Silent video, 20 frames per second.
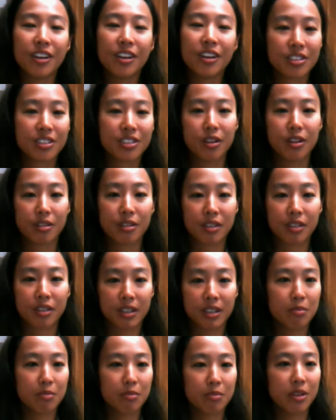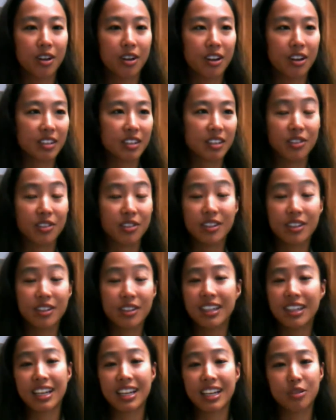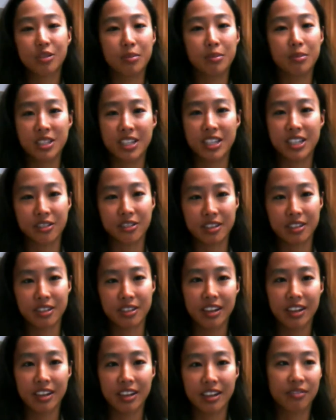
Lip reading: So give them a call, see if you get an answering machine or not.